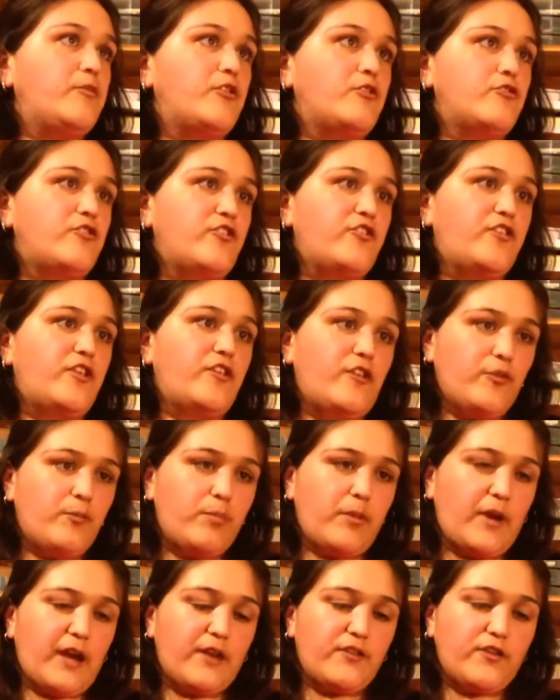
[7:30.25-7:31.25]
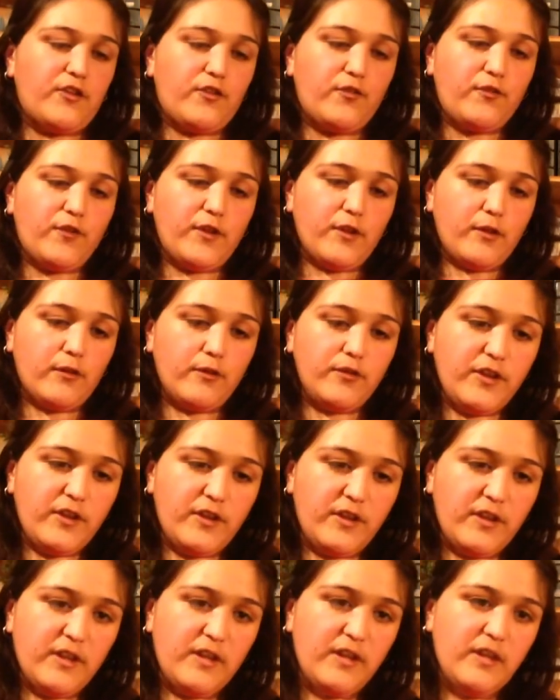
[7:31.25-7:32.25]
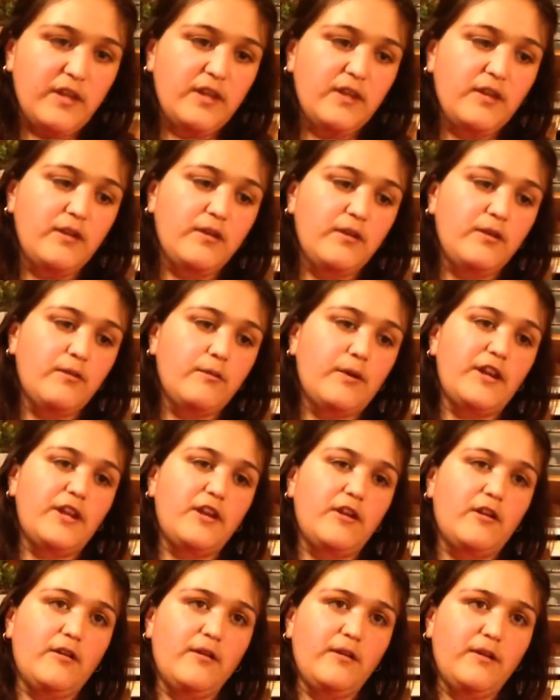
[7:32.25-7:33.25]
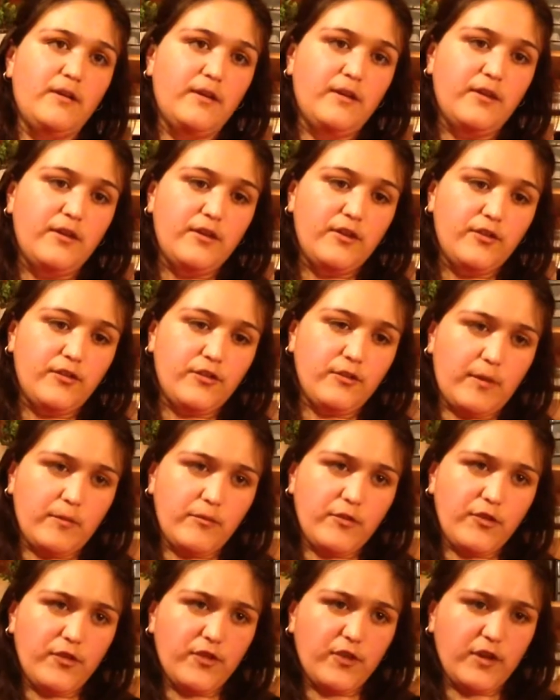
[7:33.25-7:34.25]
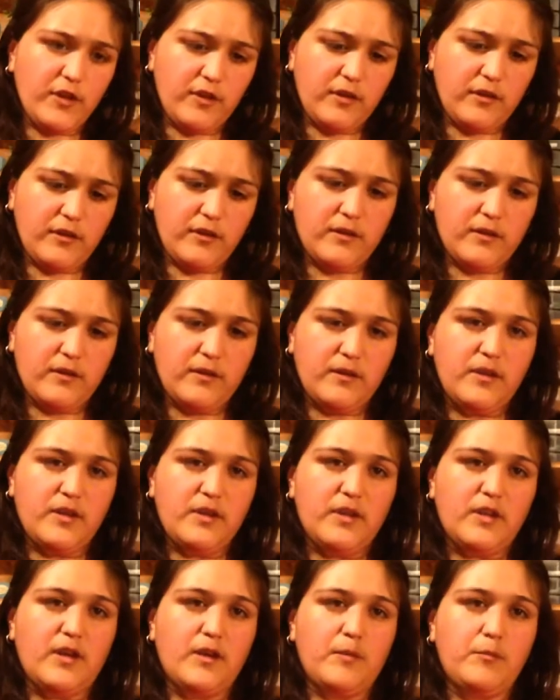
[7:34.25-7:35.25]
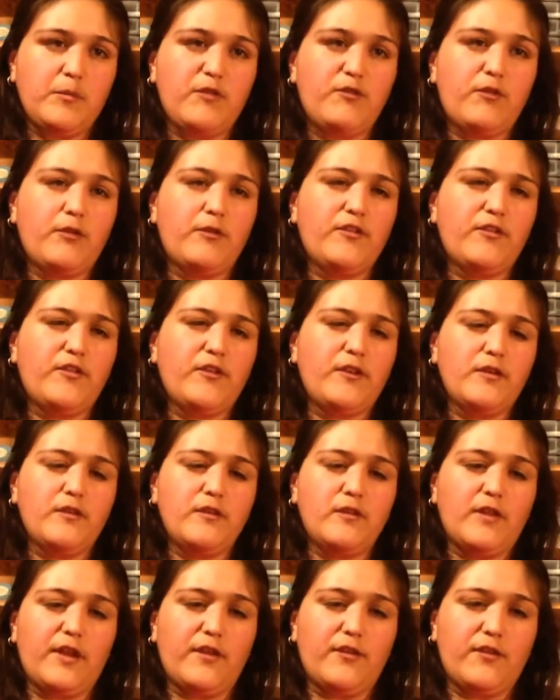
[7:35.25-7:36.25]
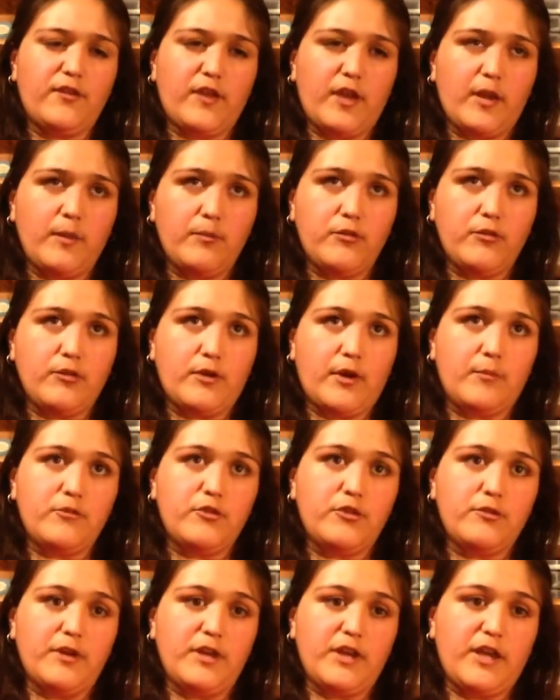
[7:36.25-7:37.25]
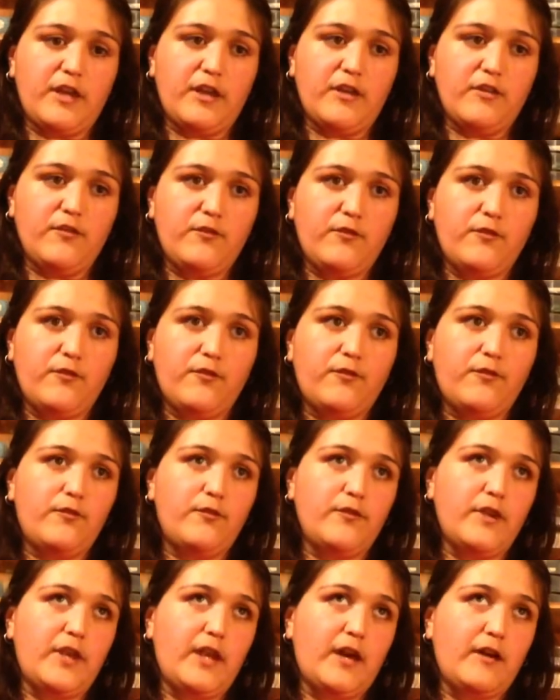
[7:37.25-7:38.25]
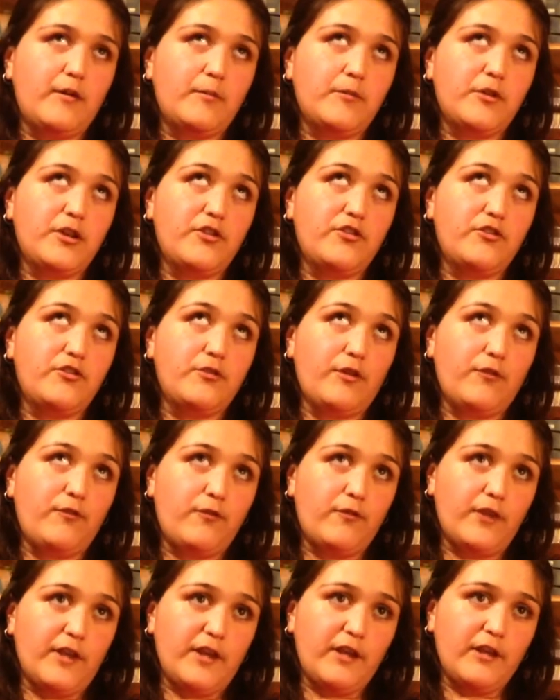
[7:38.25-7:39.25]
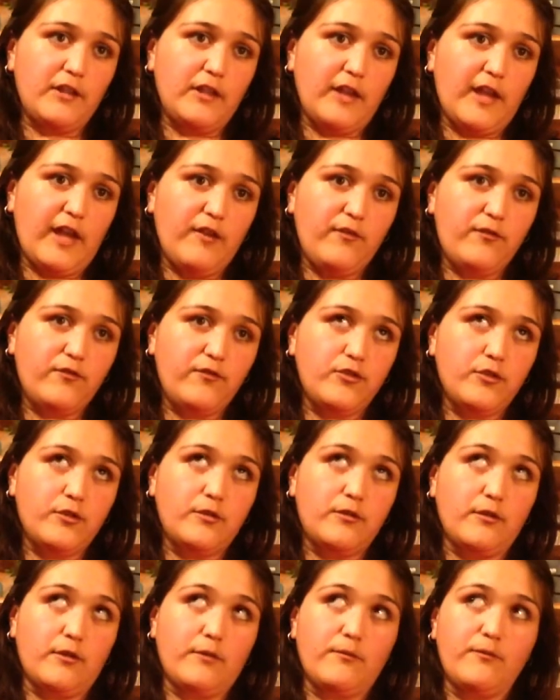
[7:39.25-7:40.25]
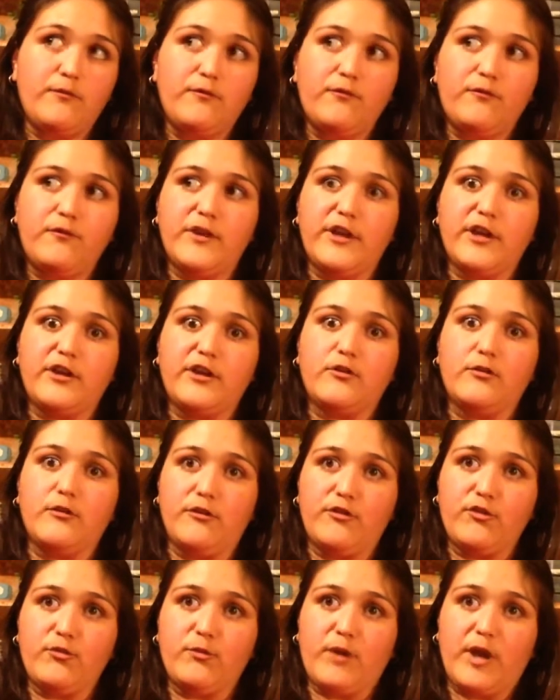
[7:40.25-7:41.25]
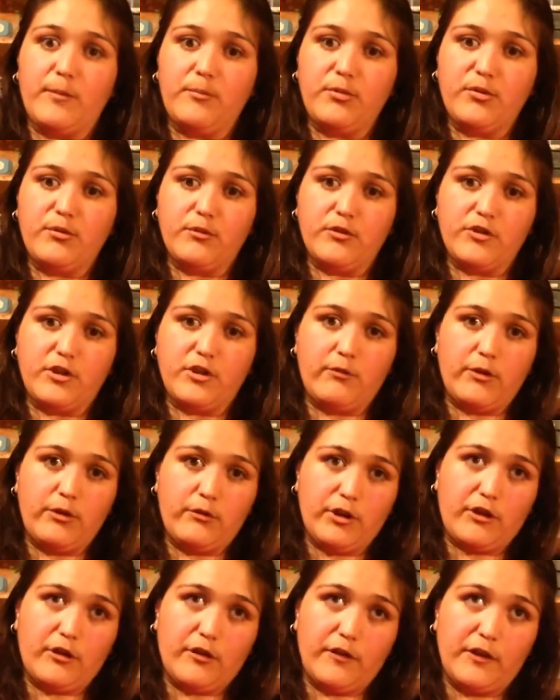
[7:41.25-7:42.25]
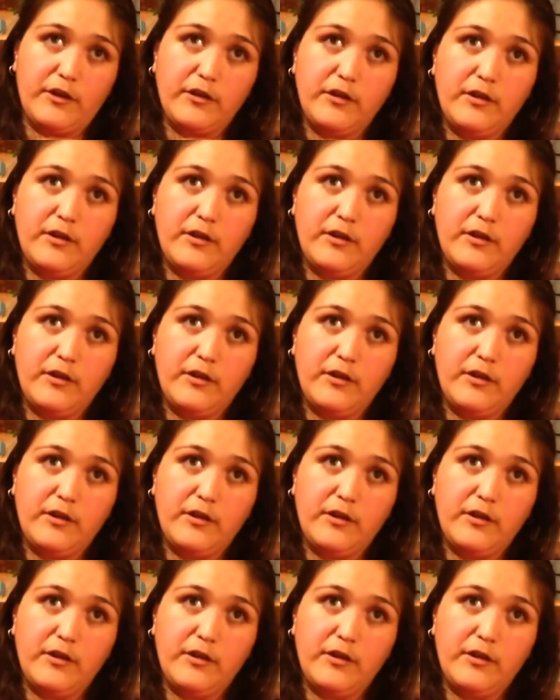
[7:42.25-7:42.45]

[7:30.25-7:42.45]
You're just in this practice field right here. So I'm just gonna, my phone is in landscape, so I'm doing now I'm gonna do a flick left or flick or swipe, whichever you want to call it.